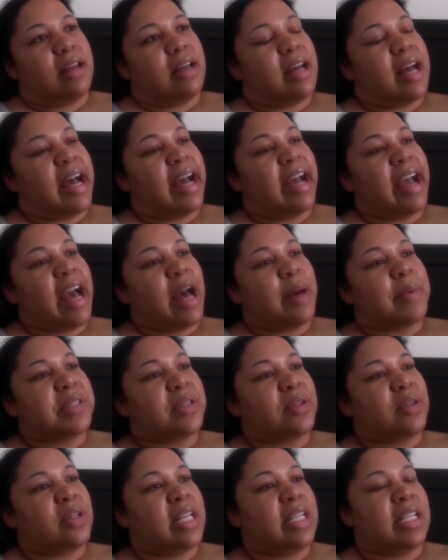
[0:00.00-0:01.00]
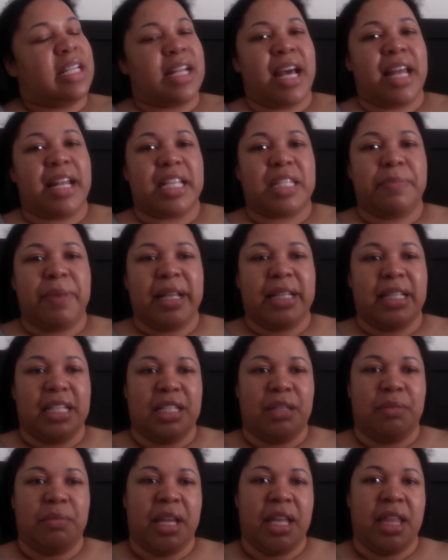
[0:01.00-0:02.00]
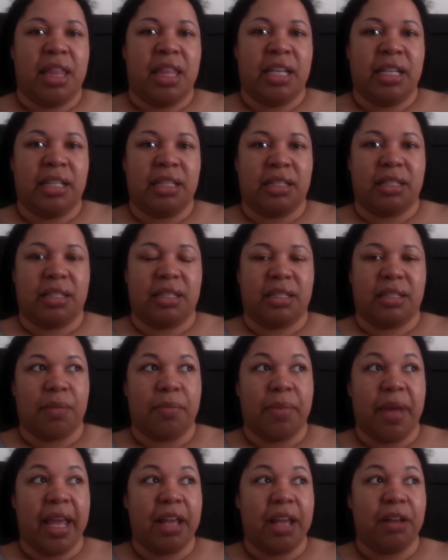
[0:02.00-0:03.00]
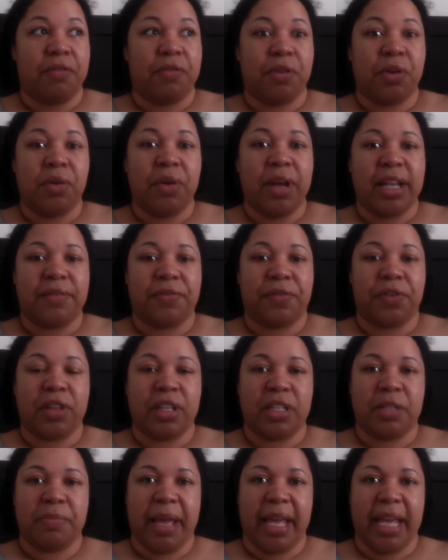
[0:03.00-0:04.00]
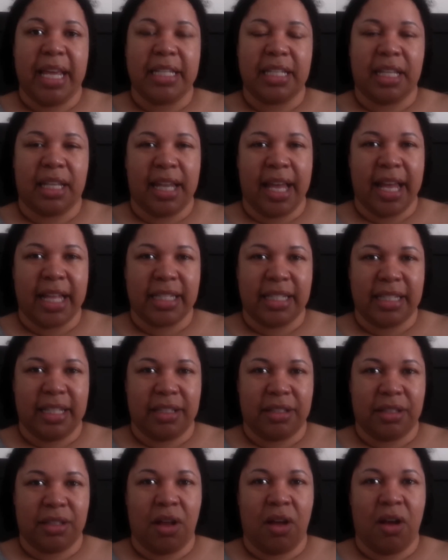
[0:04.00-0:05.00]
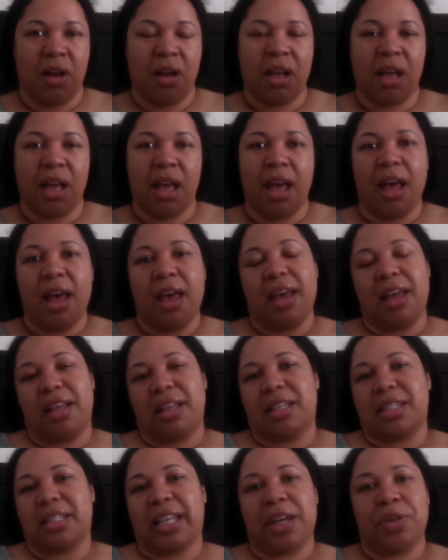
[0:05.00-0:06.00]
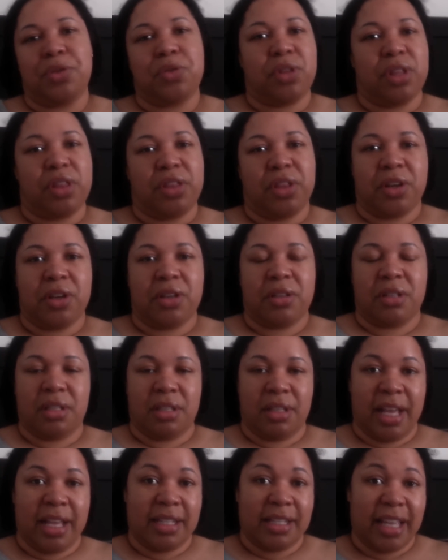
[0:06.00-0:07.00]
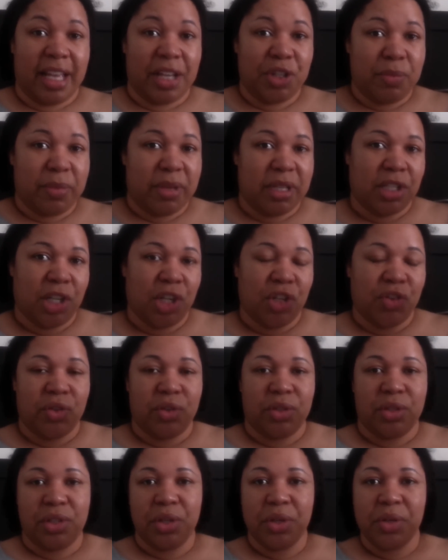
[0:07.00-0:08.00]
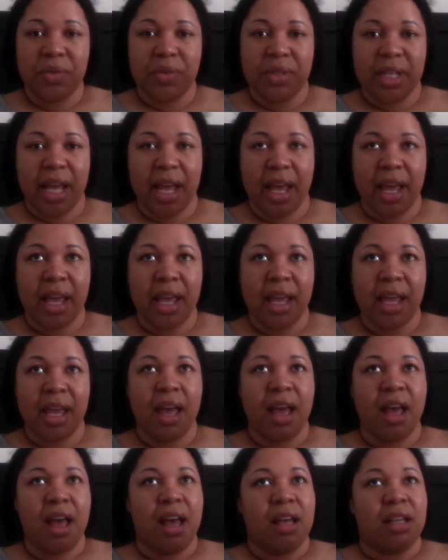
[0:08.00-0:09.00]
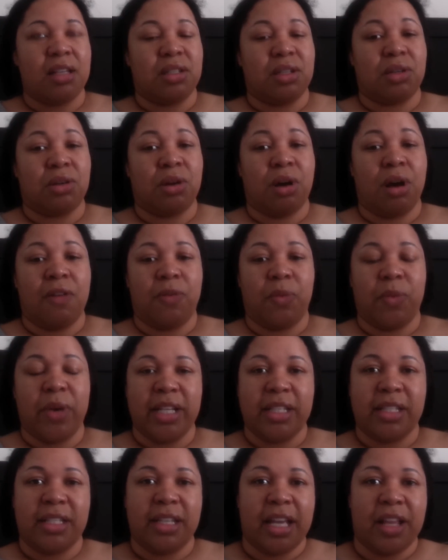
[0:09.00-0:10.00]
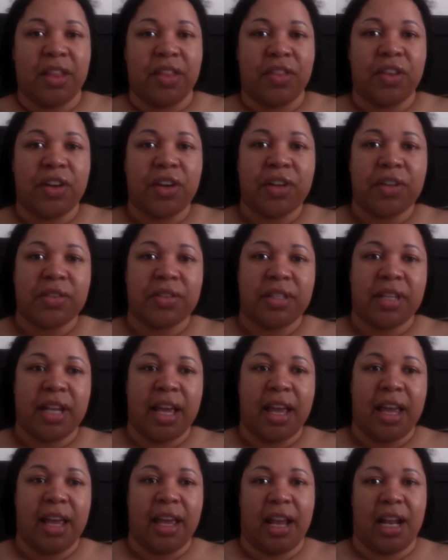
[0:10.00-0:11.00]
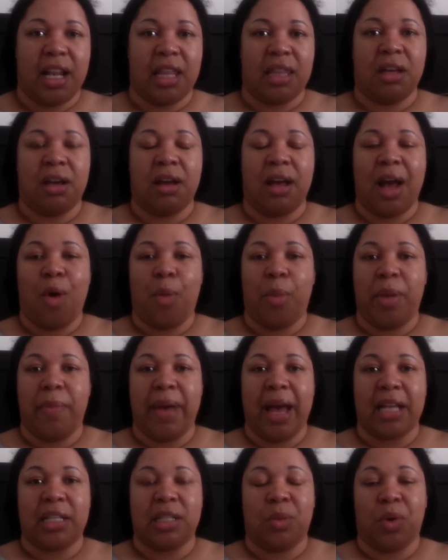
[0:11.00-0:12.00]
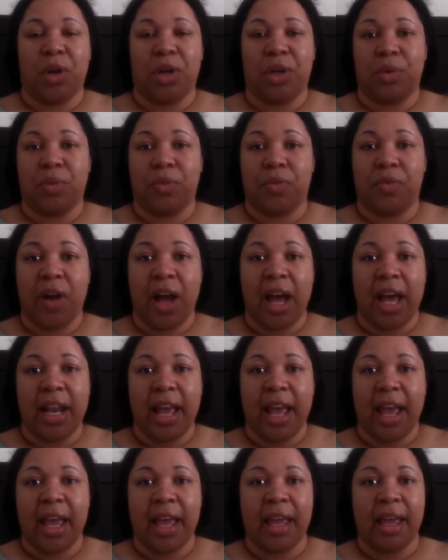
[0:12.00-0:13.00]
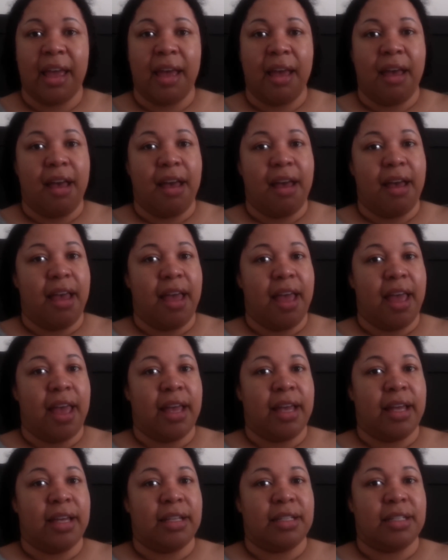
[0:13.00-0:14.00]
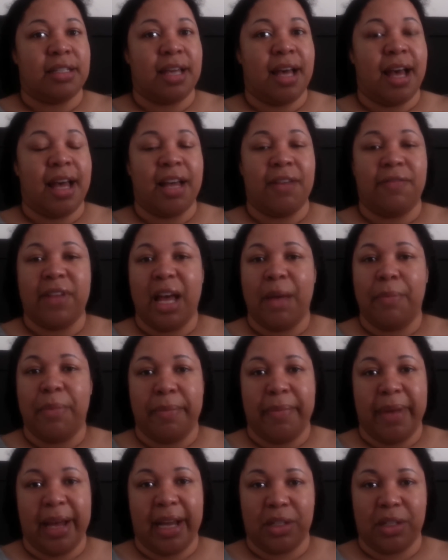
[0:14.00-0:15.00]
I absolutely did not expect it to be this painful and for this pain to last this long. I scheduled my surgery on Tuesday. took off Wednesday and Thursday and thought I'll be back to work on Friday, and I have not been